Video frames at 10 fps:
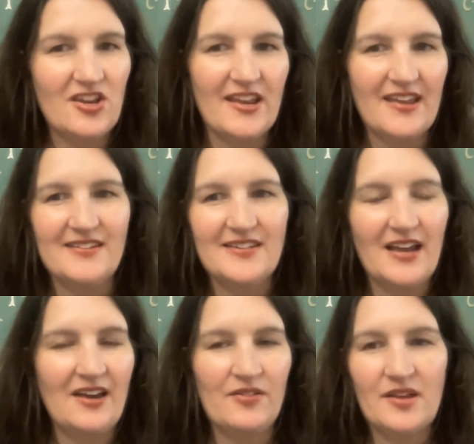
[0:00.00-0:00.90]
And
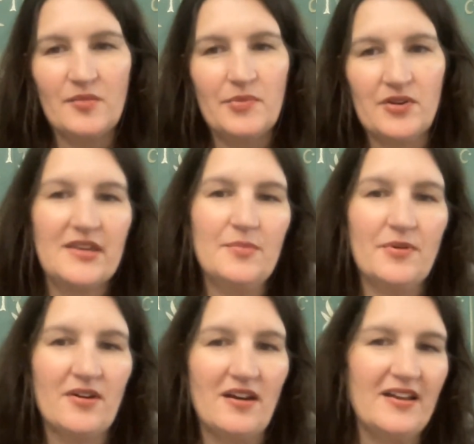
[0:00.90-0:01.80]
hiring a
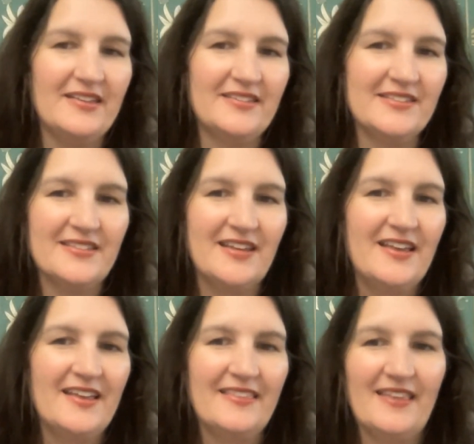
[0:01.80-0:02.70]
bookkeeper is
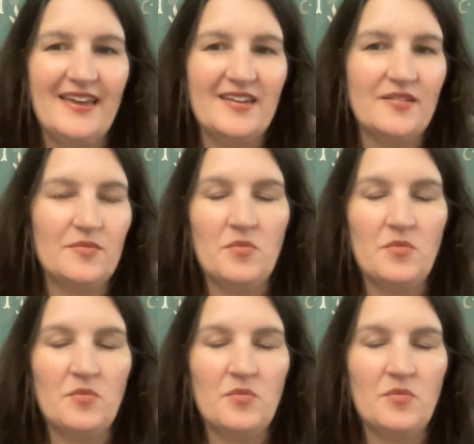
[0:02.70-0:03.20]
like,